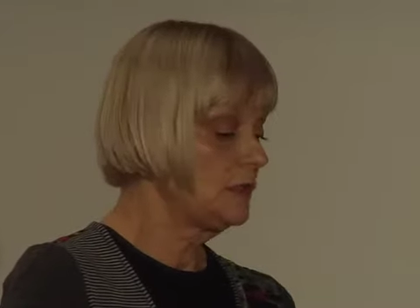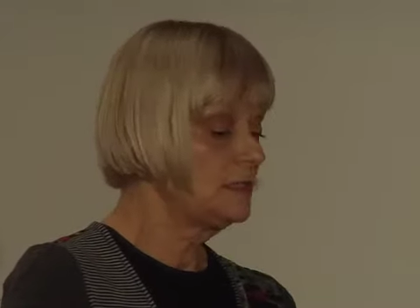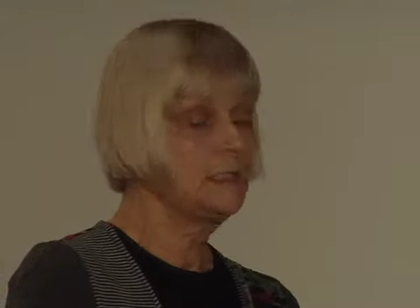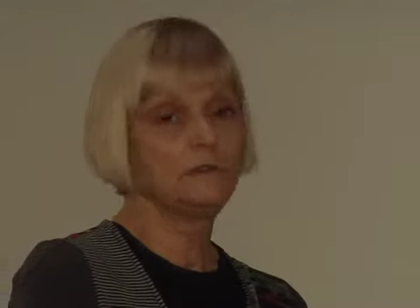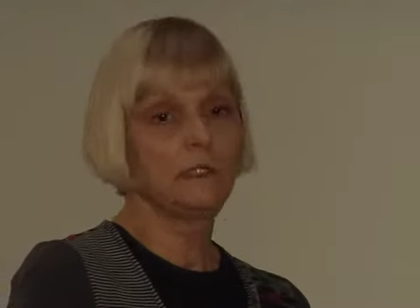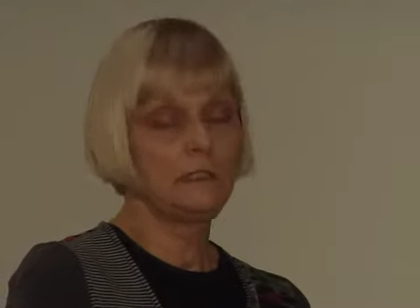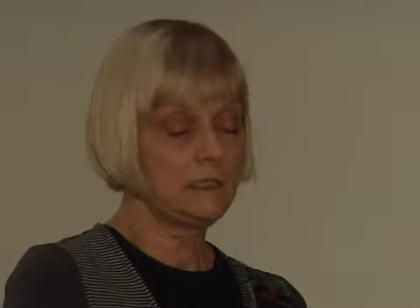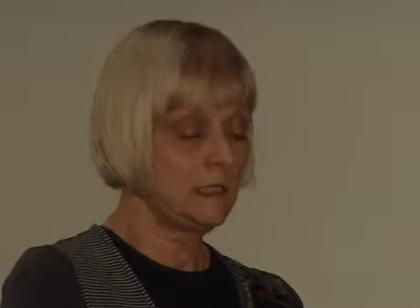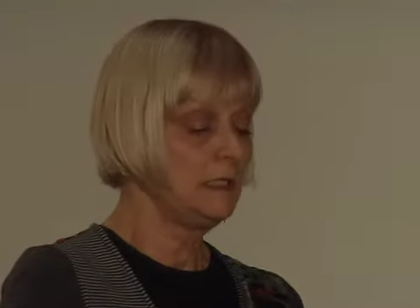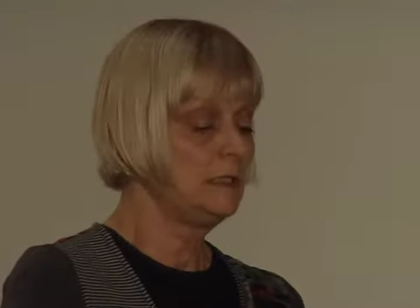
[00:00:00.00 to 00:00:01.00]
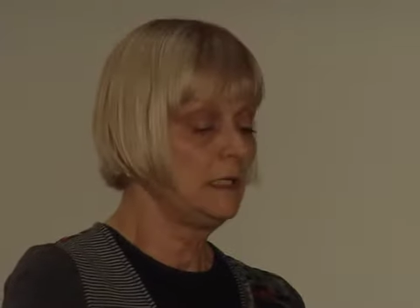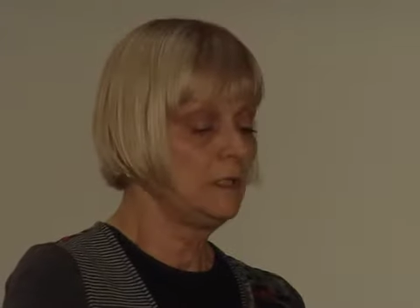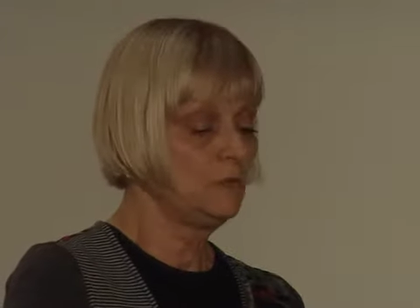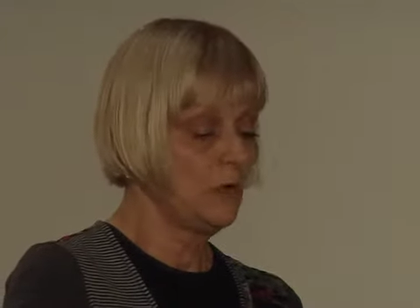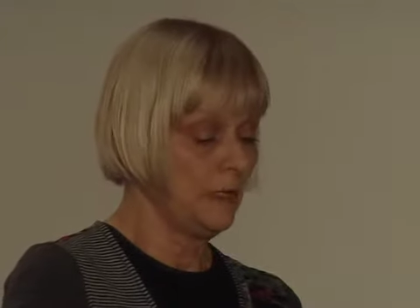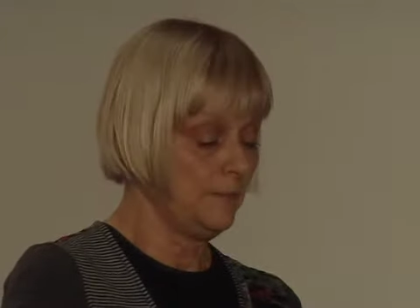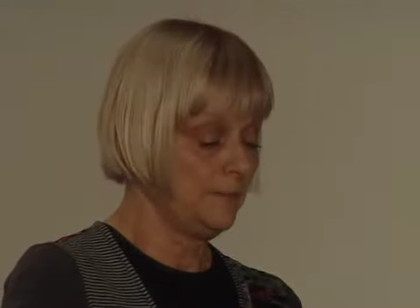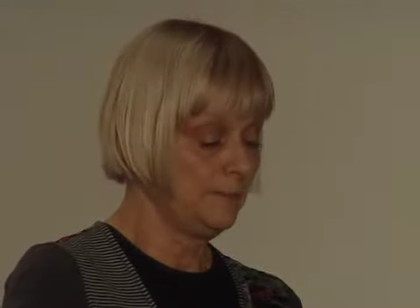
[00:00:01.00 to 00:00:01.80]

until 1991.